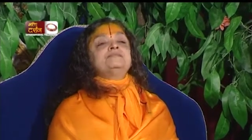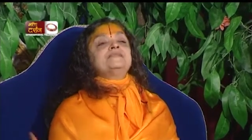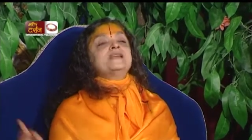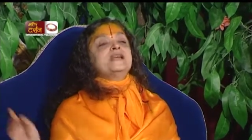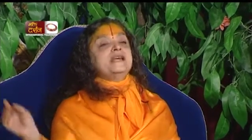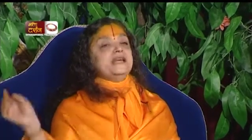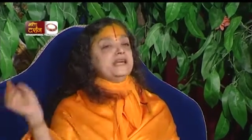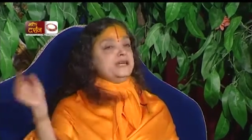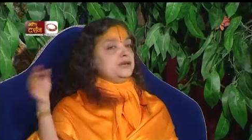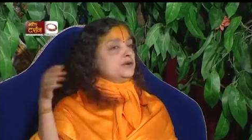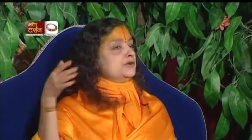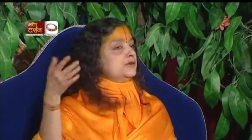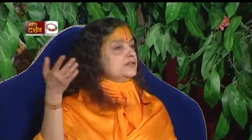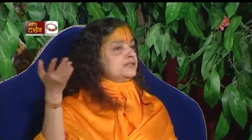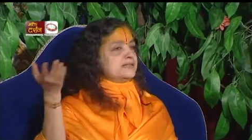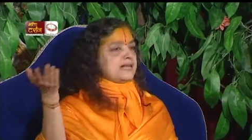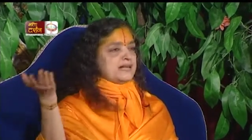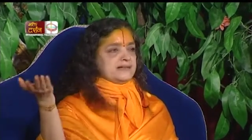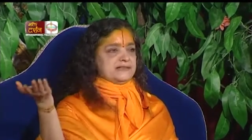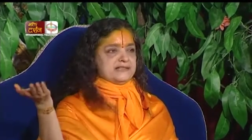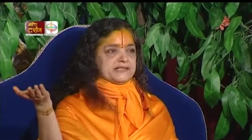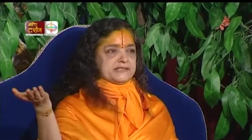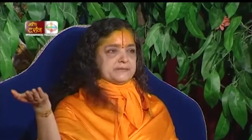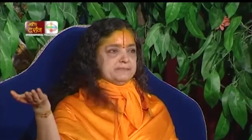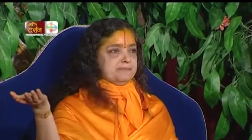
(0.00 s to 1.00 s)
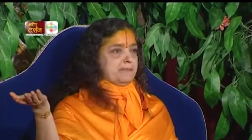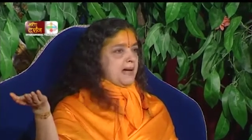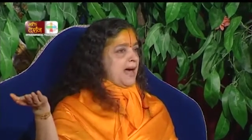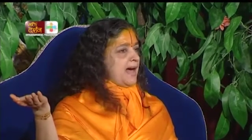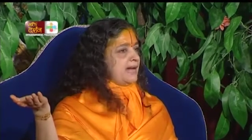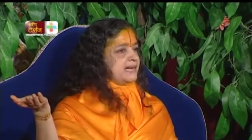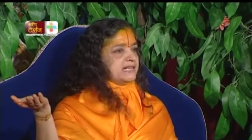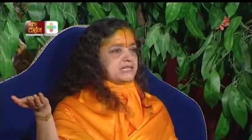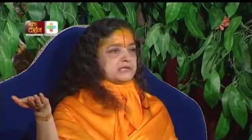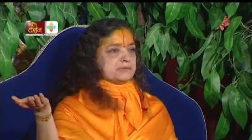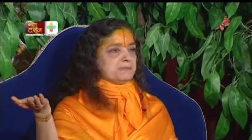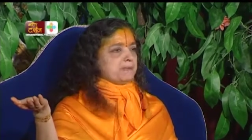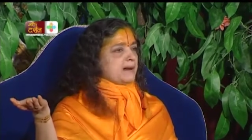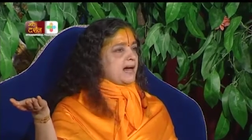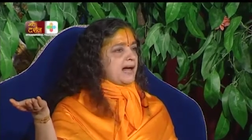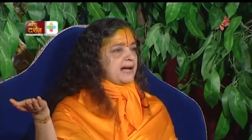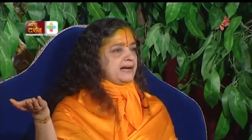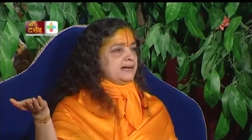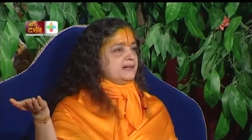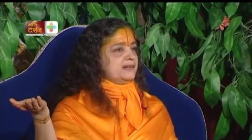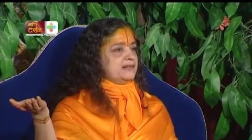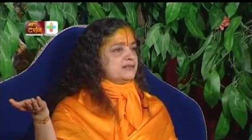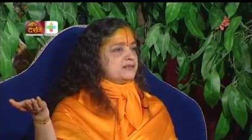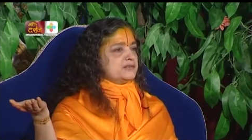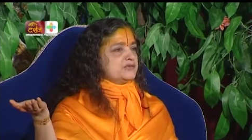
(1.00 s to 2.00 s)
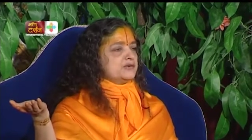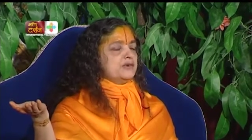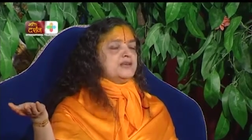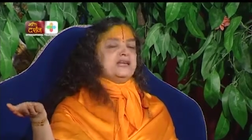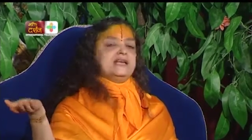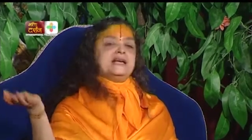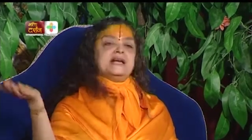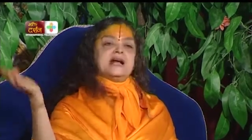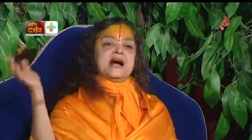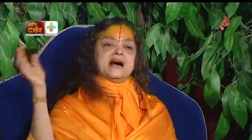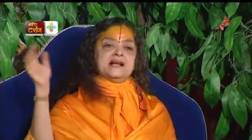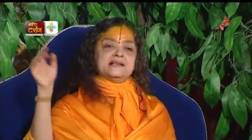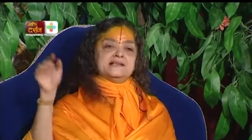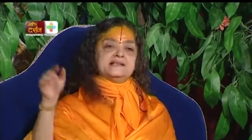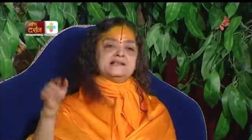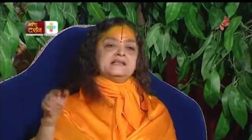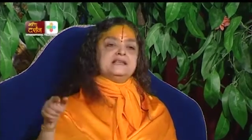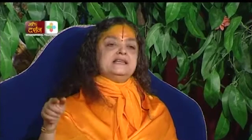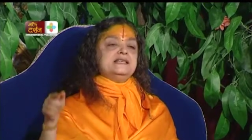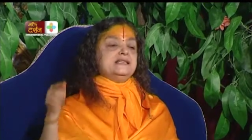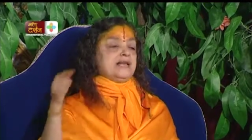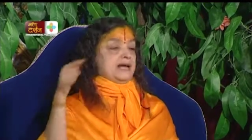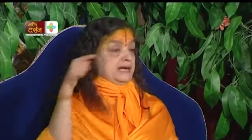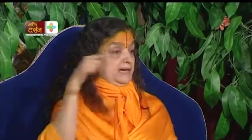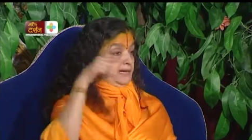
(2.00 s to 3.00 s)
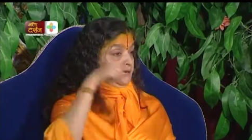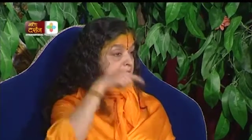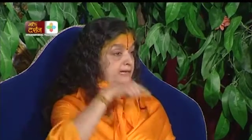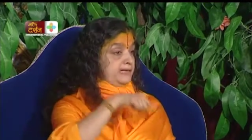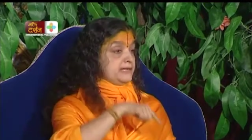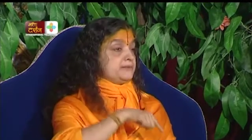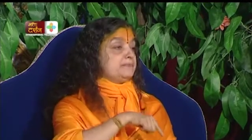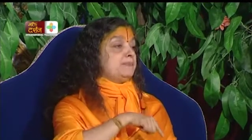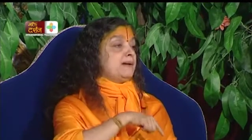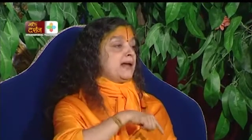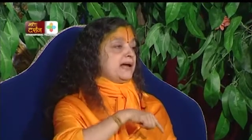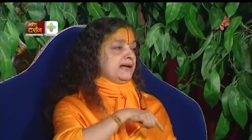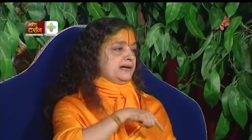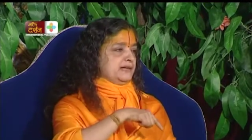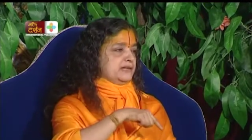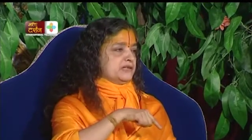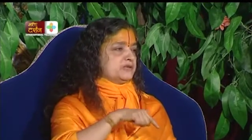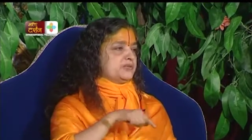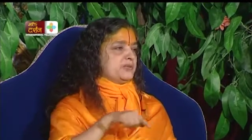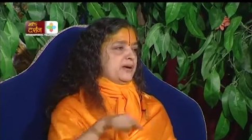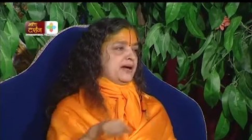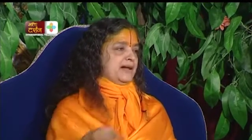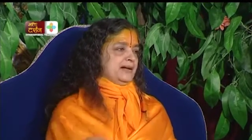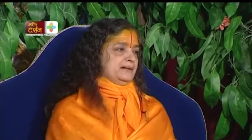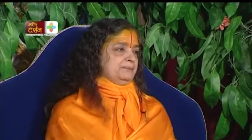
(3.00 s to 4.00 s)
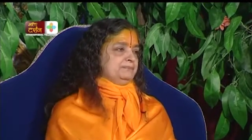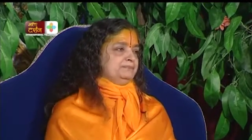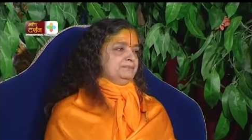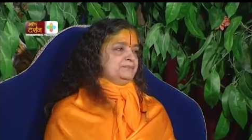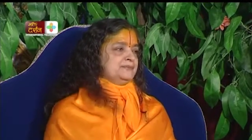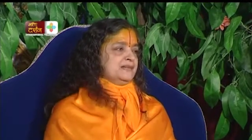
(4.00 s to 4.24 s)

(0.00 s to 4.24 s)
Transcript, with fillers: He knows that this man is blind, so he can't see that he is blind as well.